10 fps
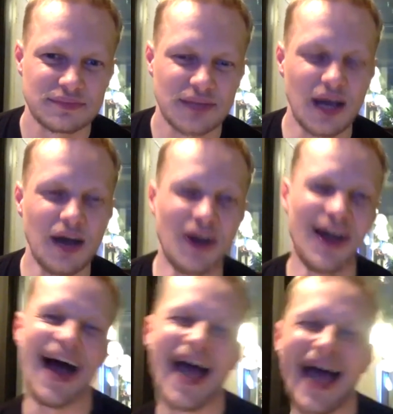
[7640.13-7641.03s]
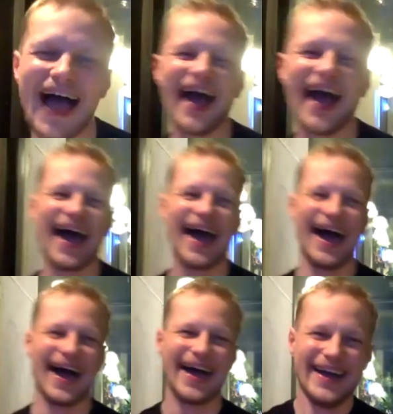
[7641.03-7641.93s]
Oh,
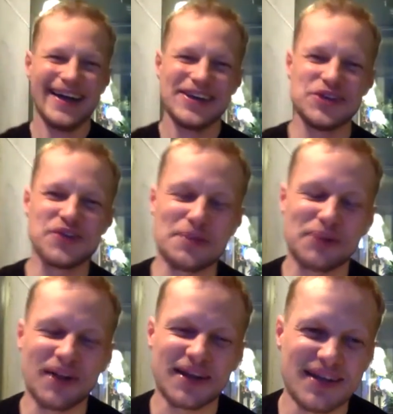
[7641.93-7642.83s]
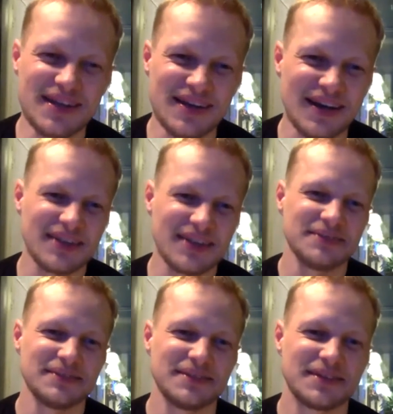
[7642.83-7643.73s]
you got to plug it in,
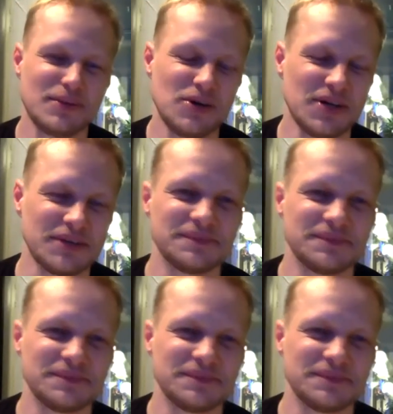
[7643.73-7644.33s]
Heidi. Come on.